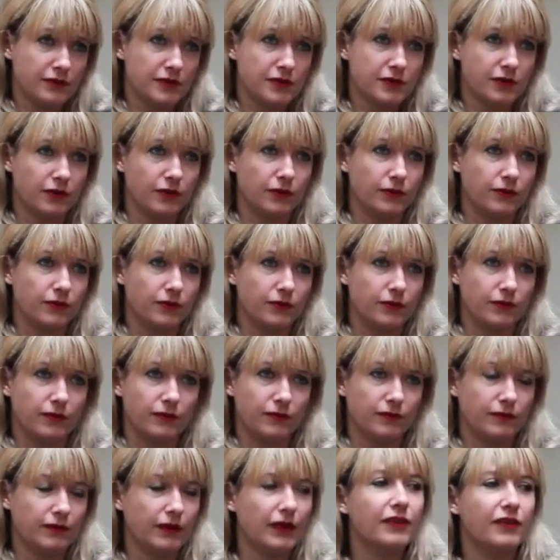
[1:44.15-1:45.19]

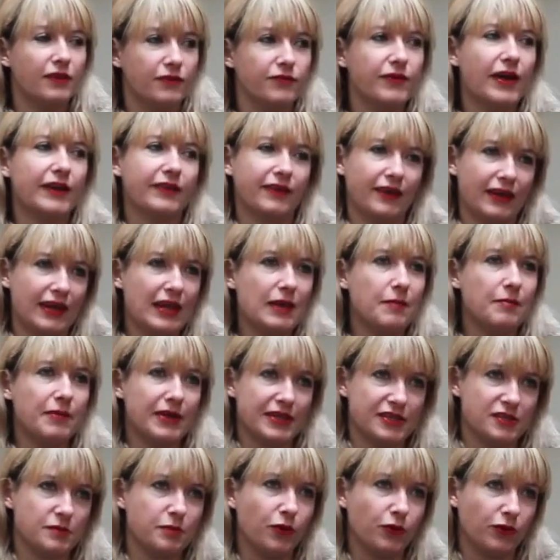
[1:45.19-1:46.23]
So the fact that he
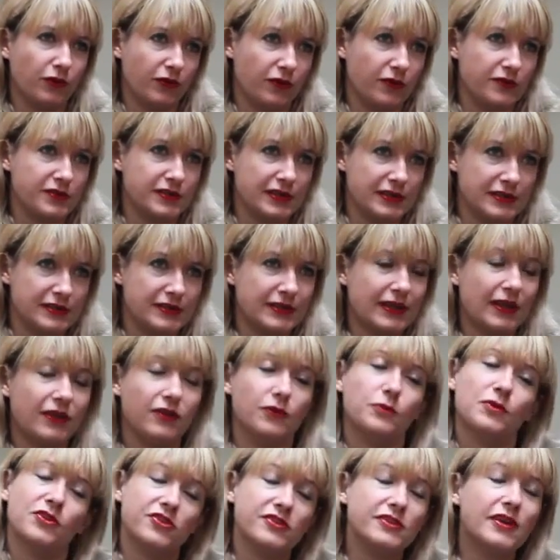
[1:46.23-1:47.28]
mixed both of those things
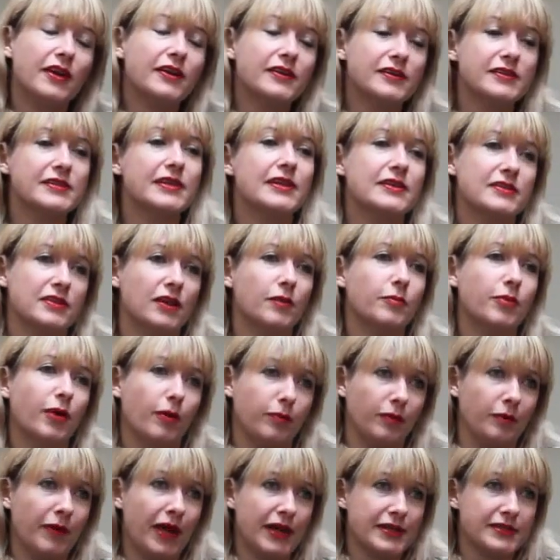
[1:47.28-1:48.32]
together, which is not to say it's not
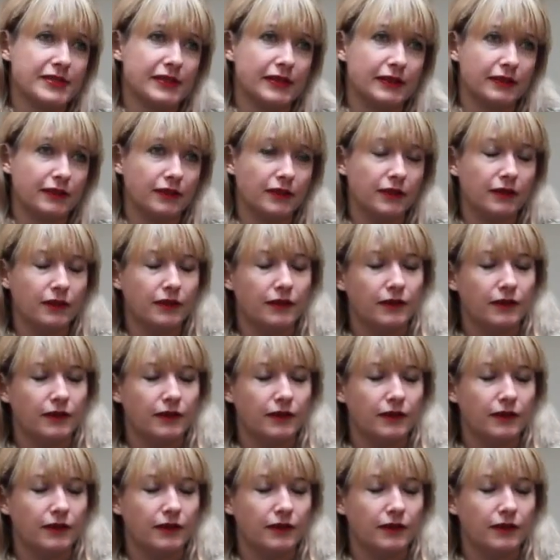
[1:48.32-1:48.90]
problematic,